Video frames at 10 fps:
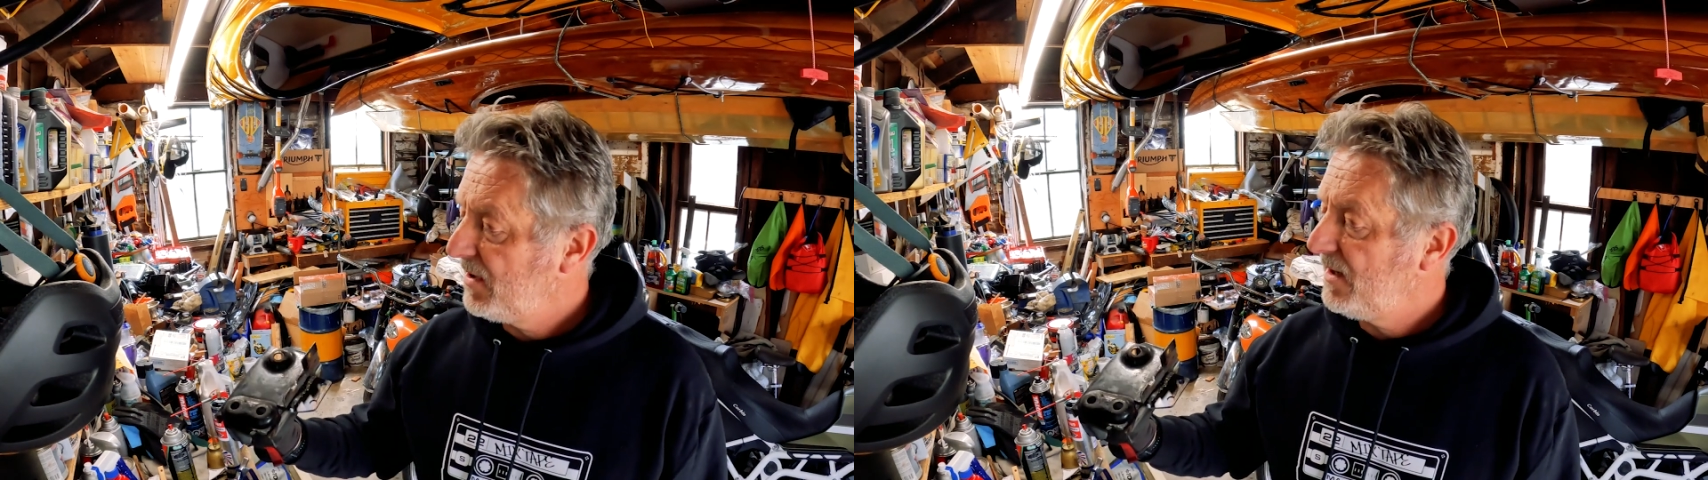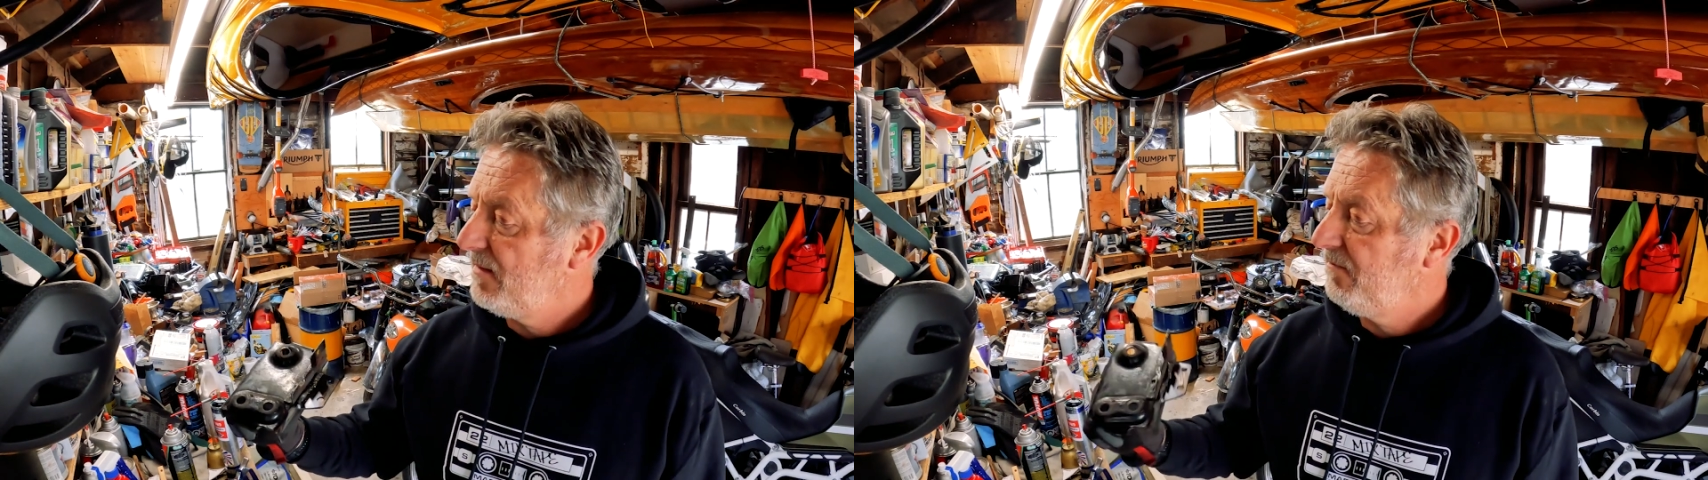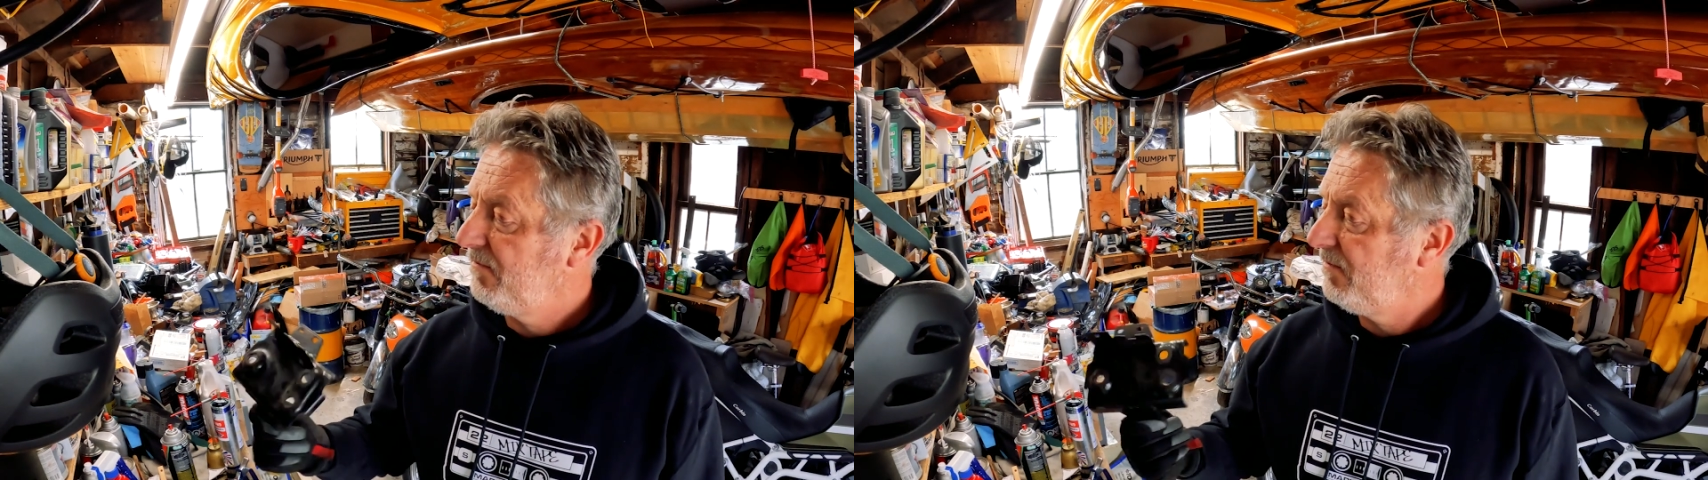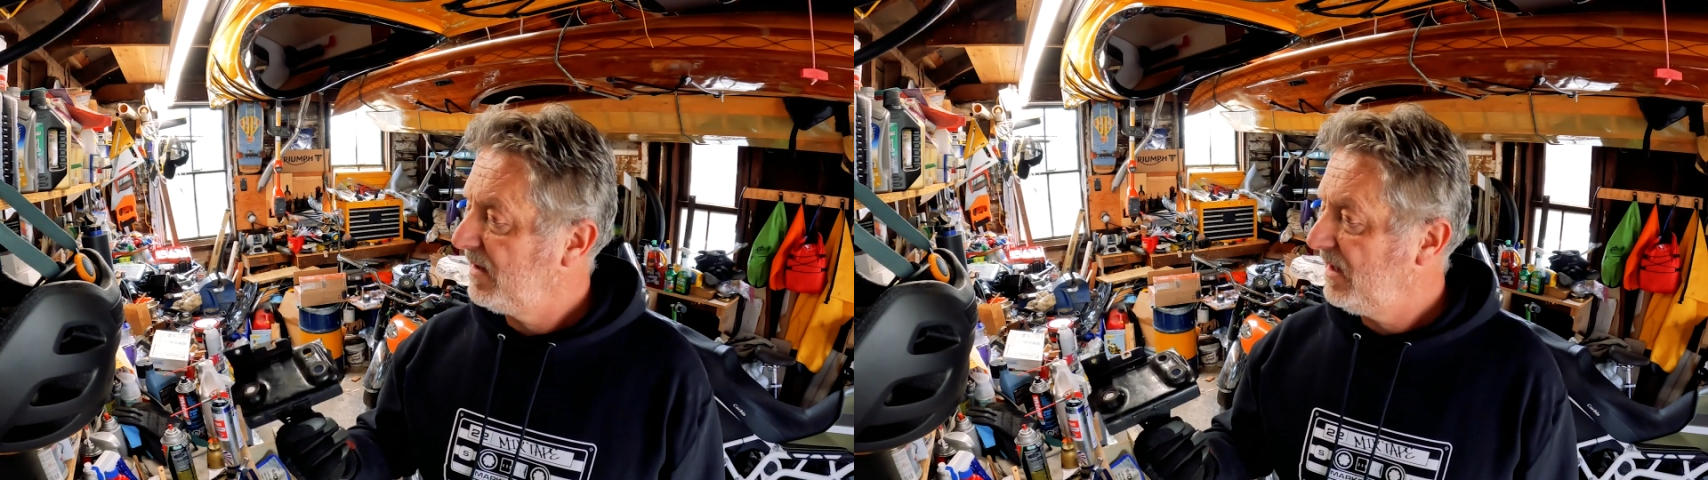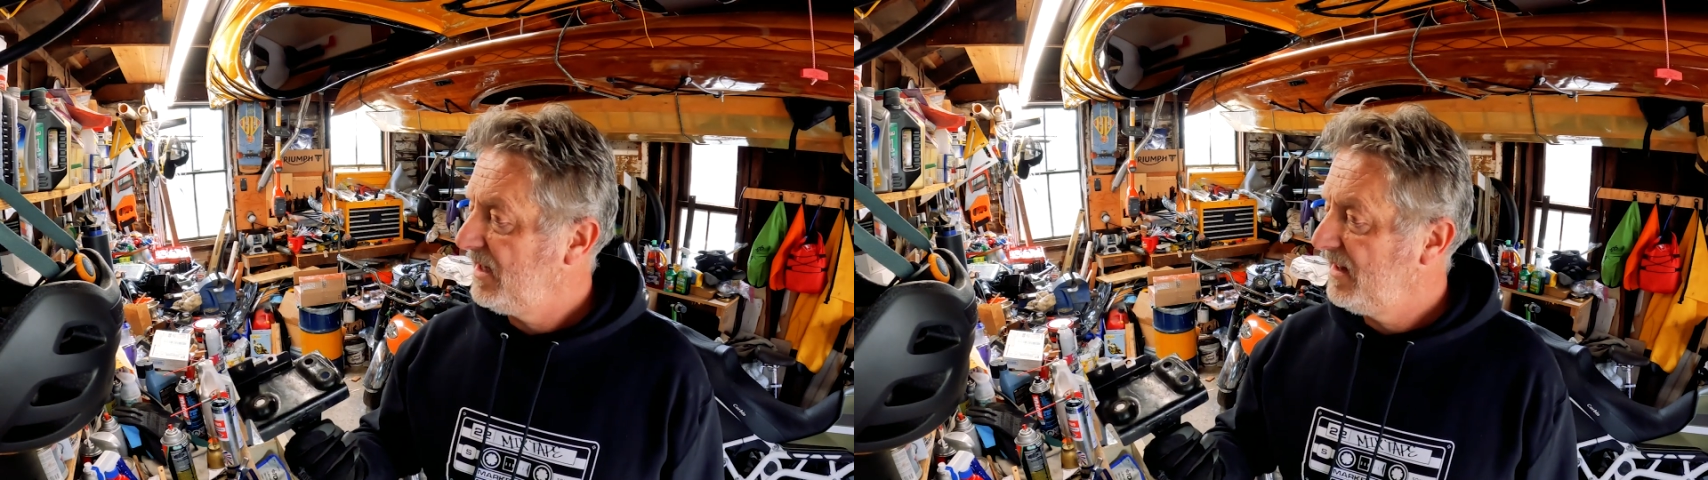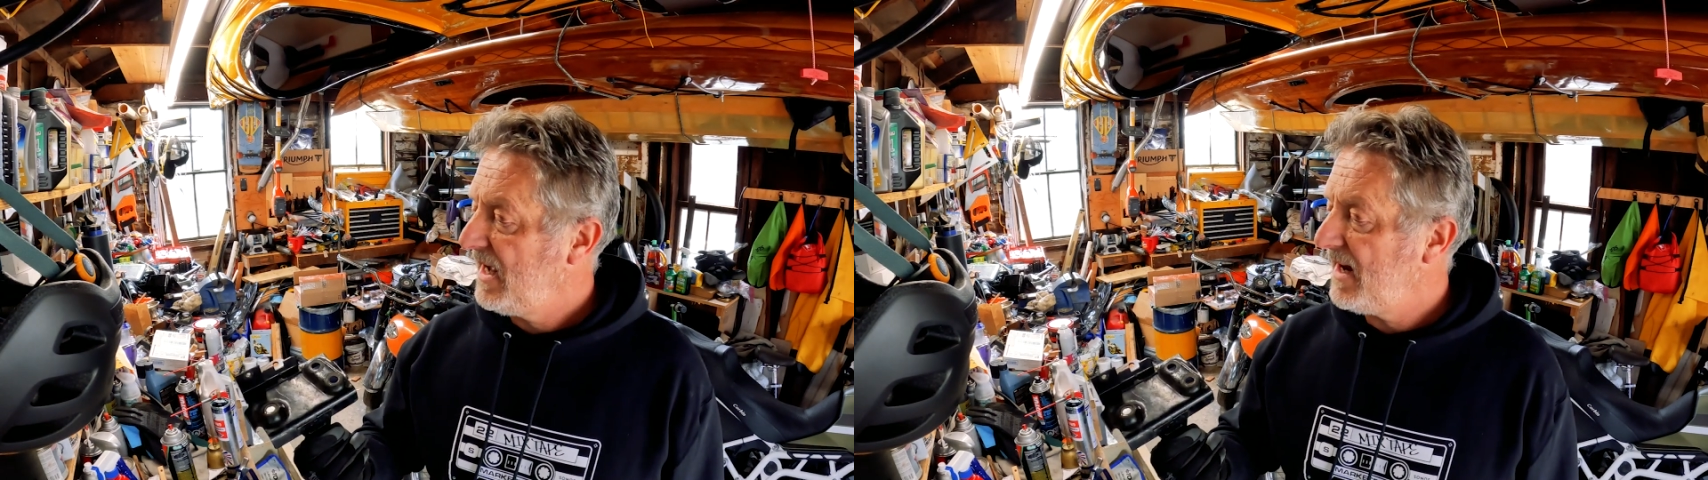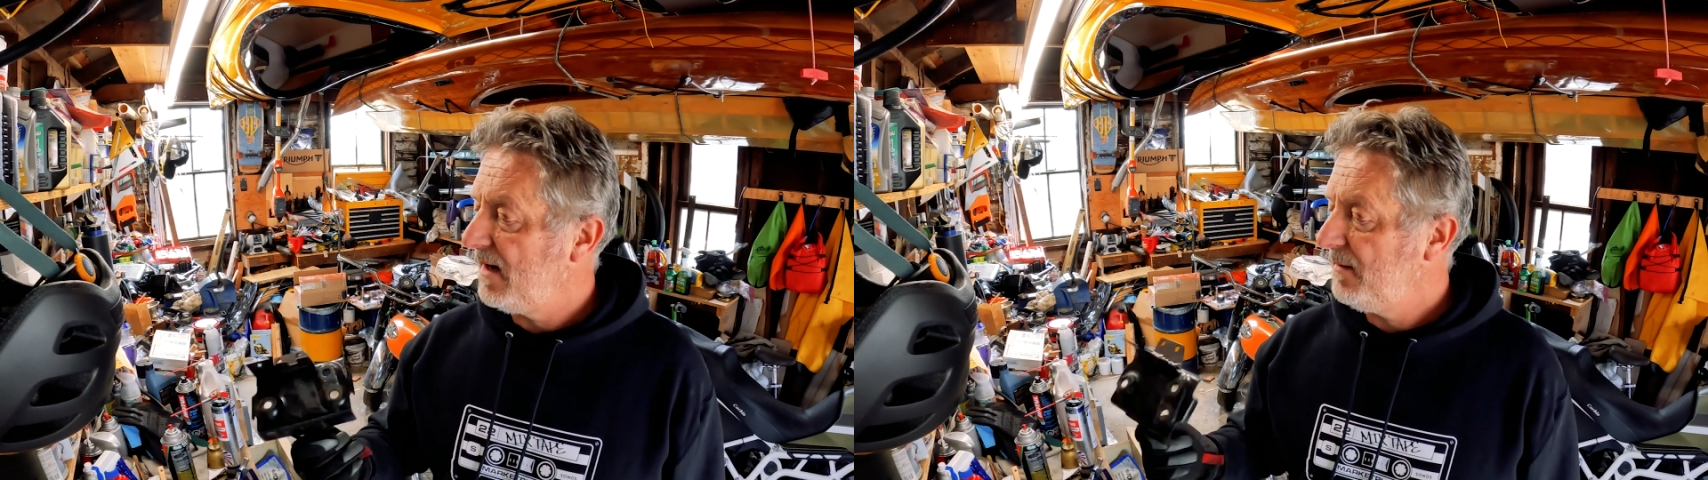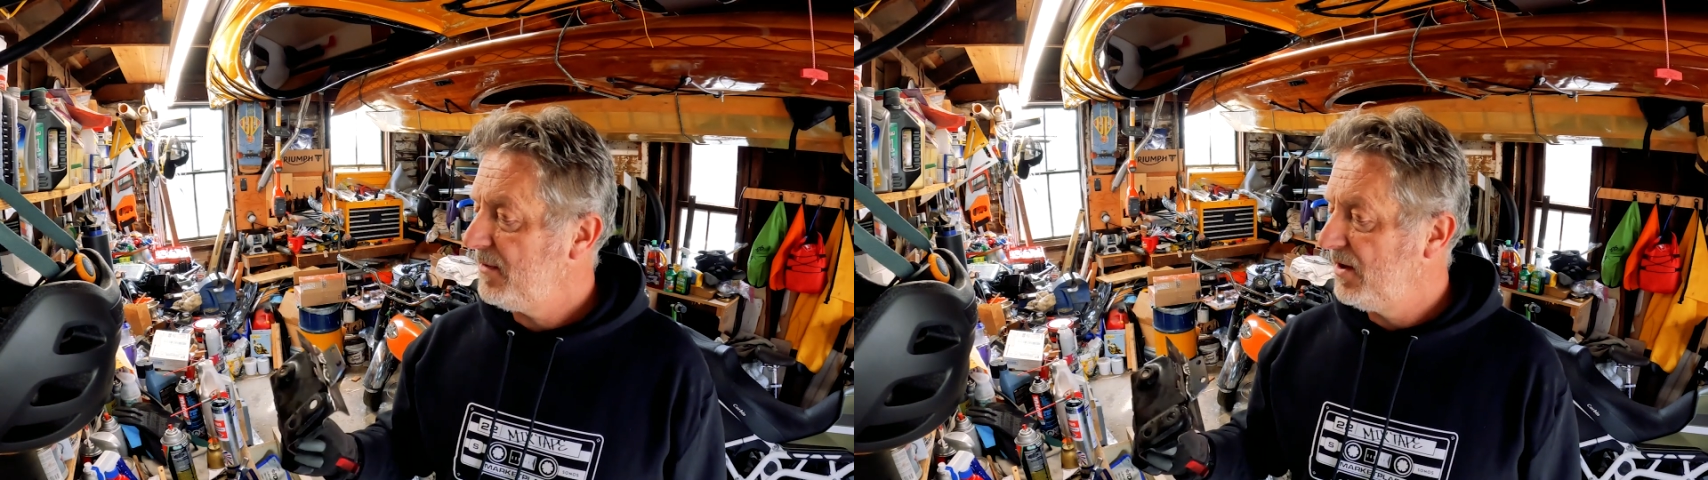going to clean that
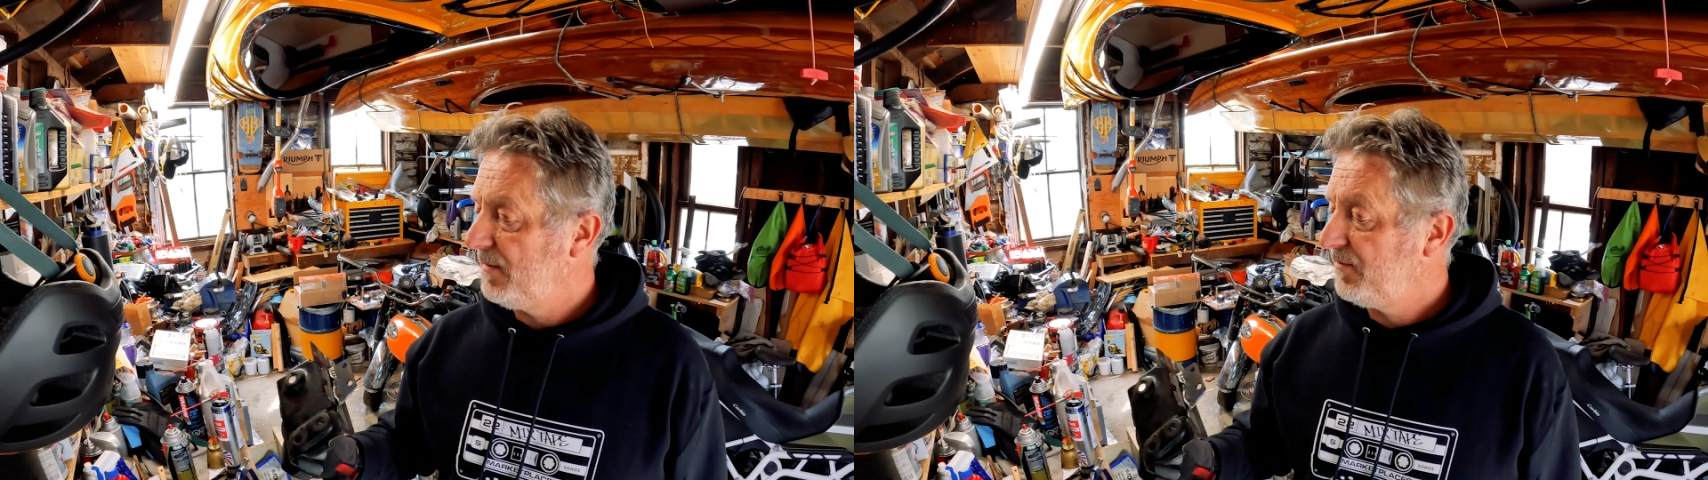up,